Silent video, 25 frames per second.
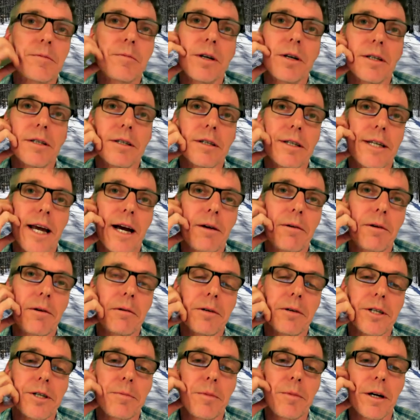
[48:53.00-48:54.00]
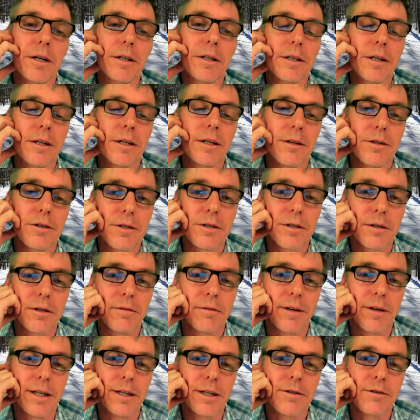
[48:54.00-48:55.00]
it's it's how we respond to those
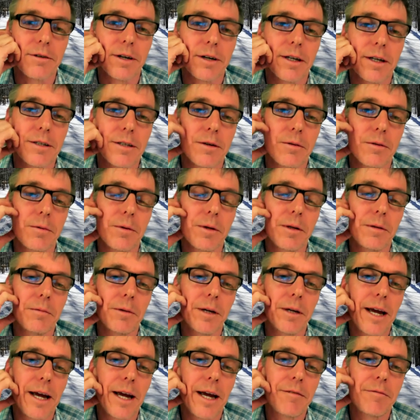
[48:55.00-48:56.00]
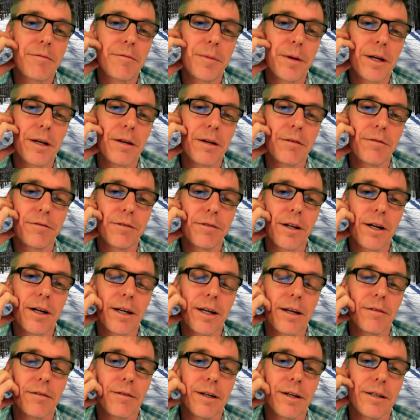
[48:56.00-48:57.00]
events right so we, we have big
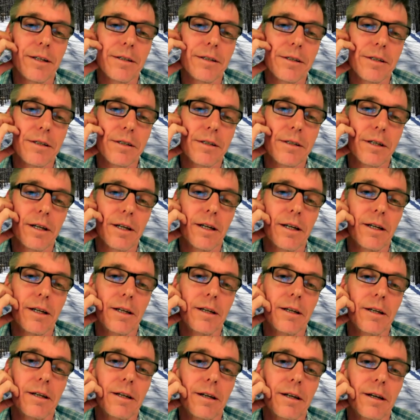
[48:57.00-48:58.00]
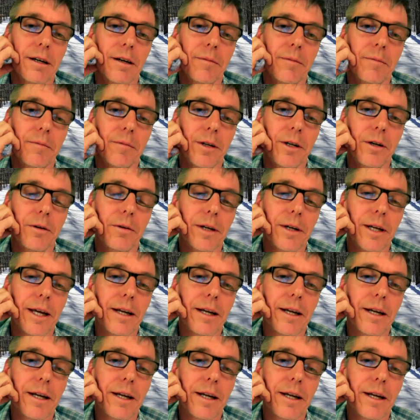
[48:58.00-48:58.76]
flooding events and um, you know